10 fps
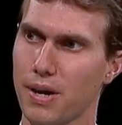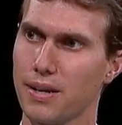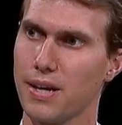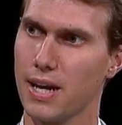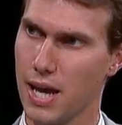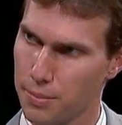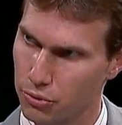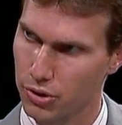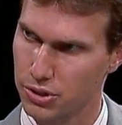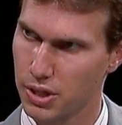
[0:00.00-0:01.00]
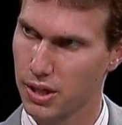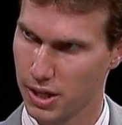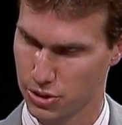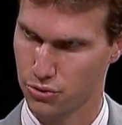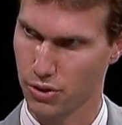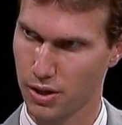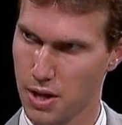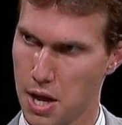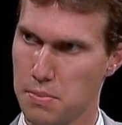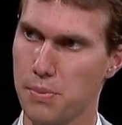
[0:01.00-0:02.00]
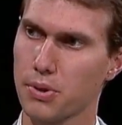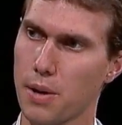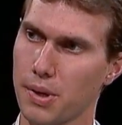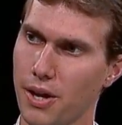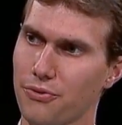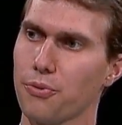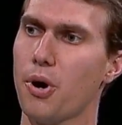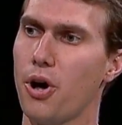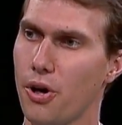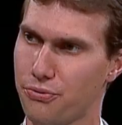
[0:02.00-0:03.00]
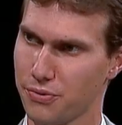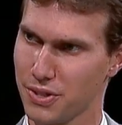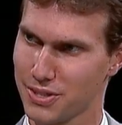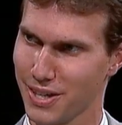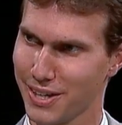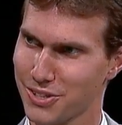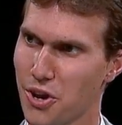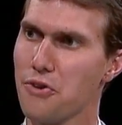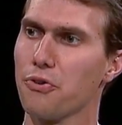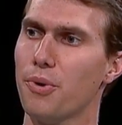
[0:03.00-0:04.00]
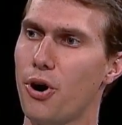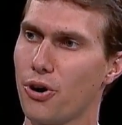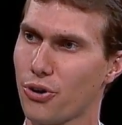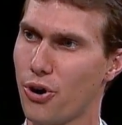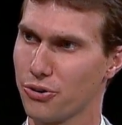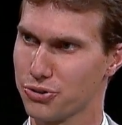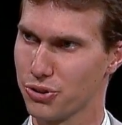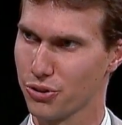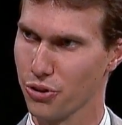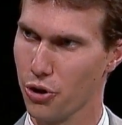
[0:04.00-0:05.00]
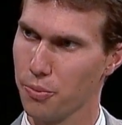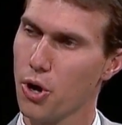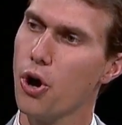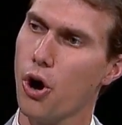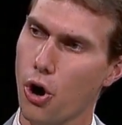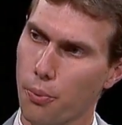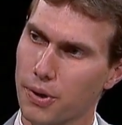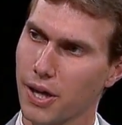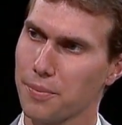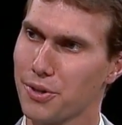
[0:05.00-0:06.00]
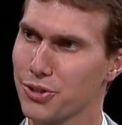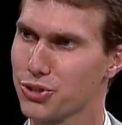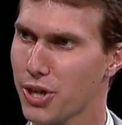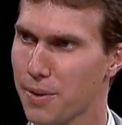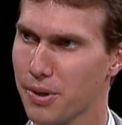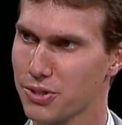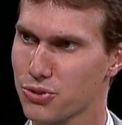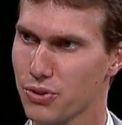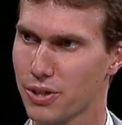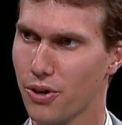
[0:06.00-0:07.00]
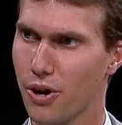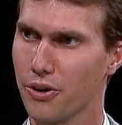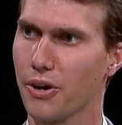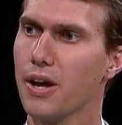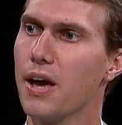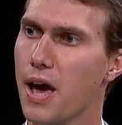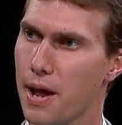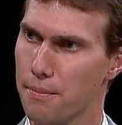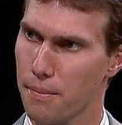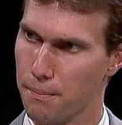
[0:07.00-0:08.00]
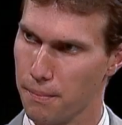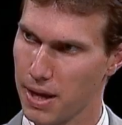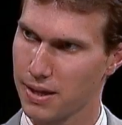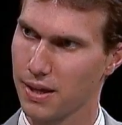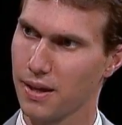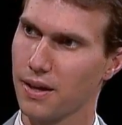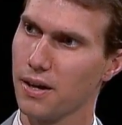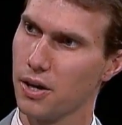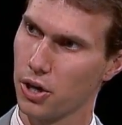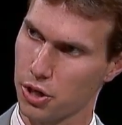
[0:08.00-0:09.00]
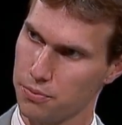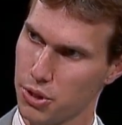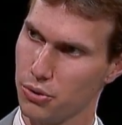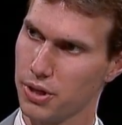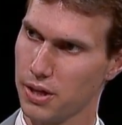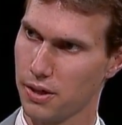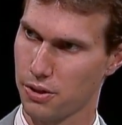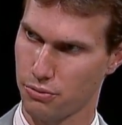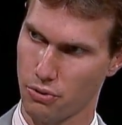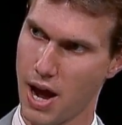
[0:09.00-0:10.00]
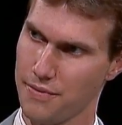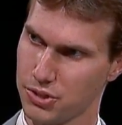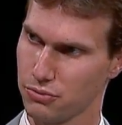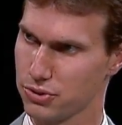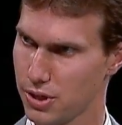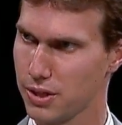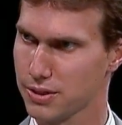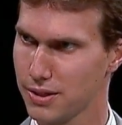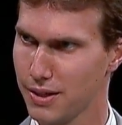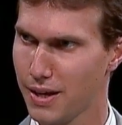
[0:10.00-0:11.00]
been an immigrant history. People coming here from all 50 states, from all corners of the globe, opening up their shop on a street corner and making a community thrive as a result.